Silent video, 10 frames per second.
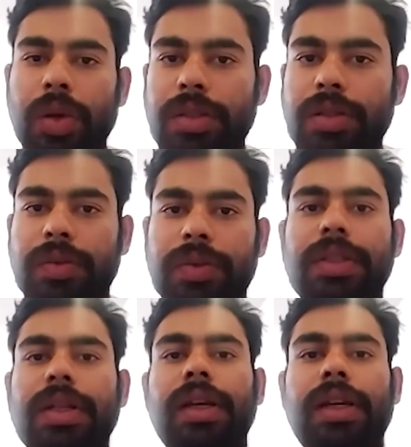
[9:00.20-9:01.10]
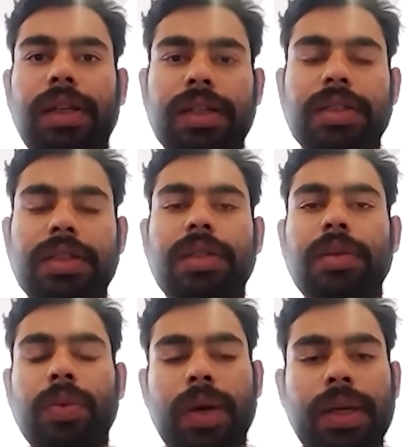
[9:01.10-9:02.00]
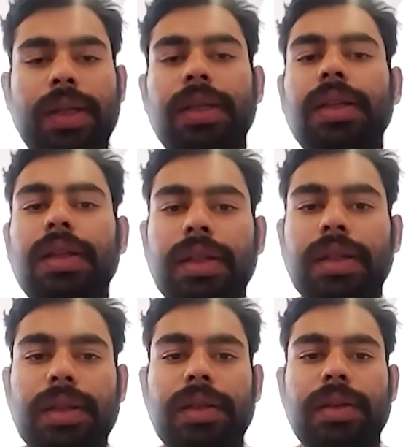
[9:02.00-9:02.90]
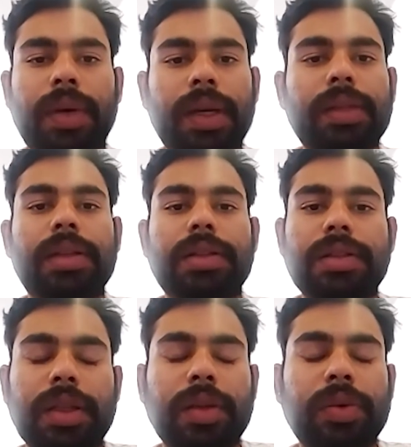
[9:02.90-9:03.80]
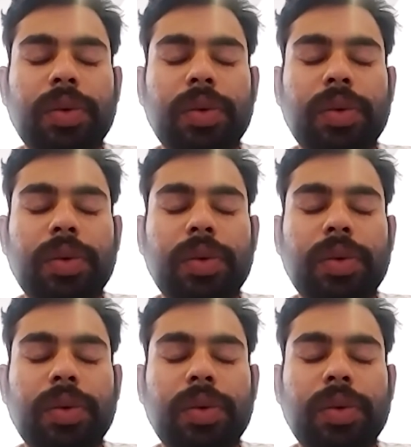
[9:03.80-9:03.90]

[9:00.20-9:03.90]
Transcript: choice of this architecture and why such thing